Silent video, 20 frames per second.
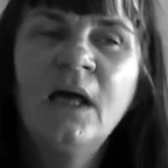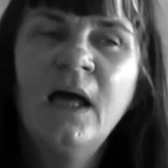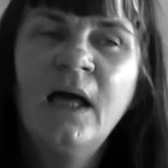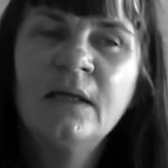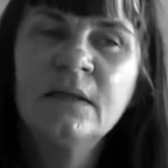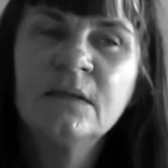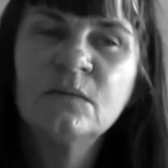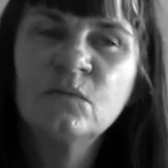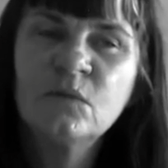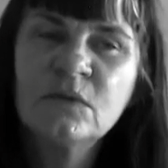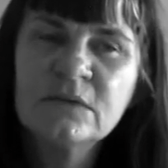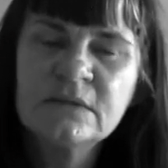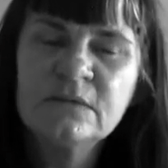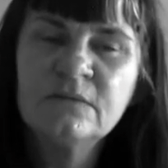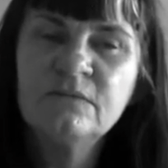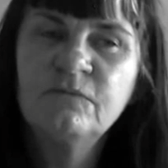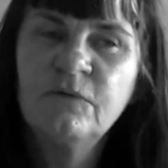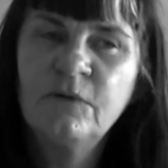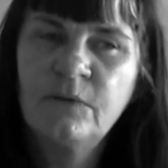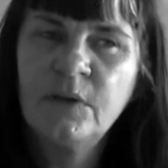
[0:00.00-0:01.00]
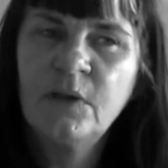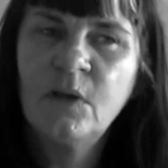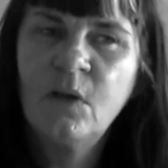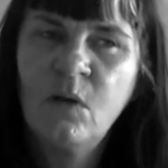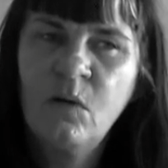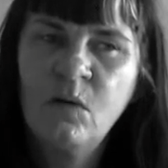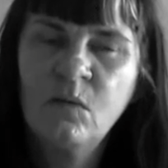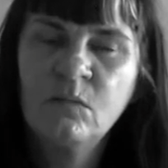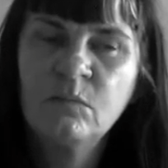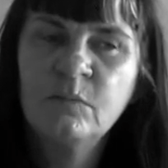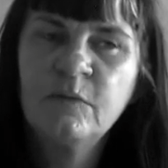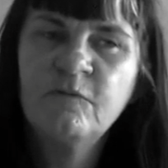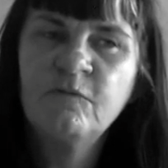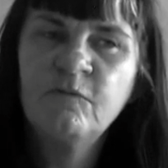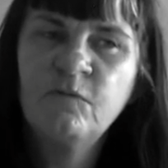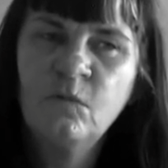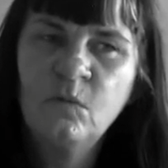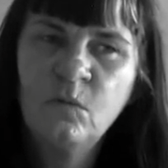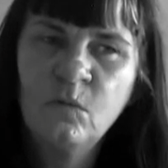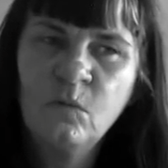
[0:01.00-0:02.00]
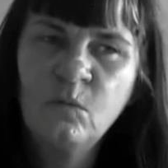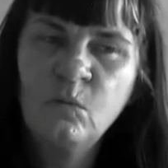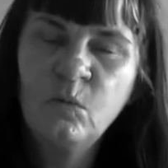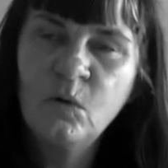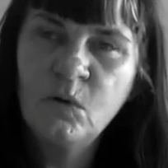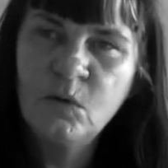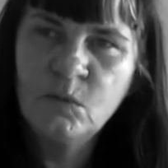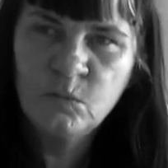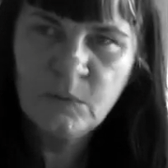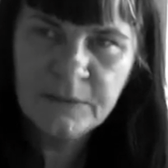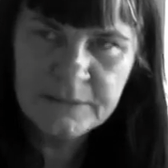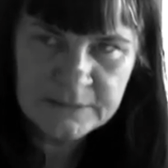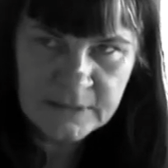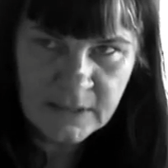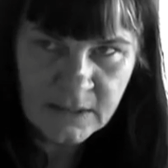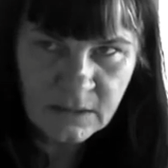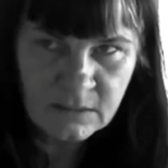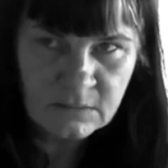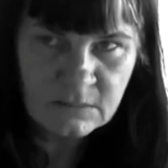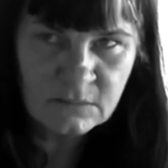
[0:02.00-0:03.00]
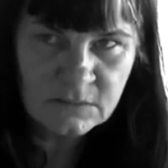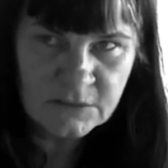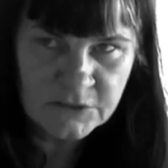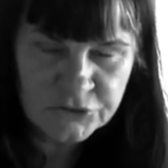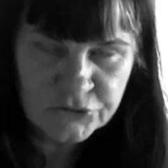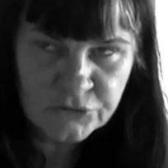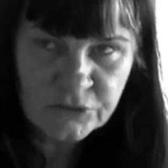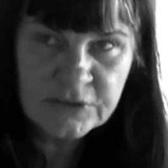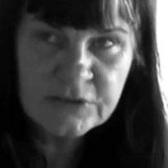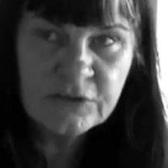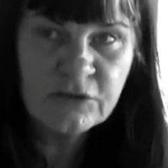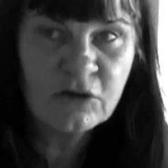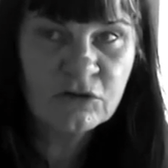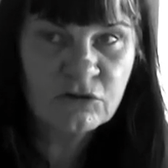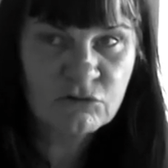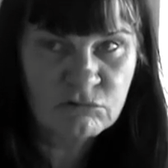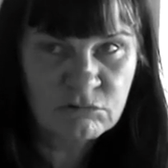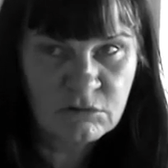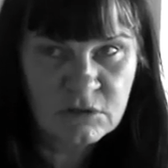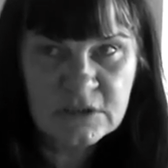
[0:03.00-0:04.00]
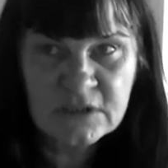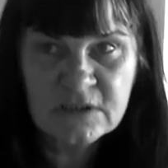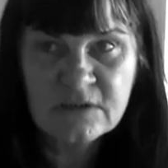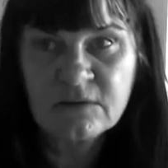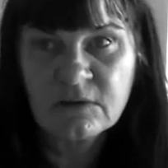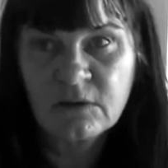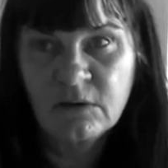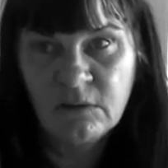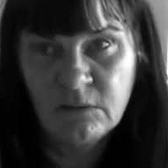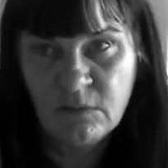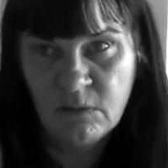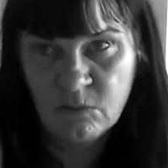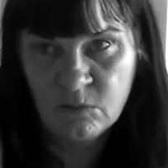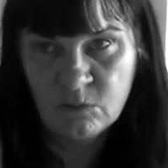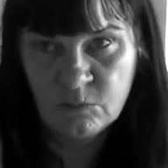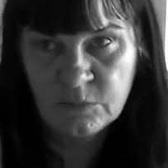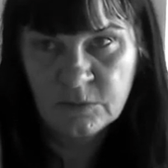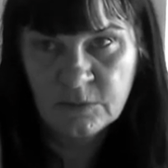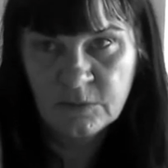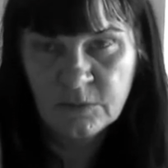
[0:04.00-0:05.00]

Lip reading: And it wasn't very long before word went out literally across the globe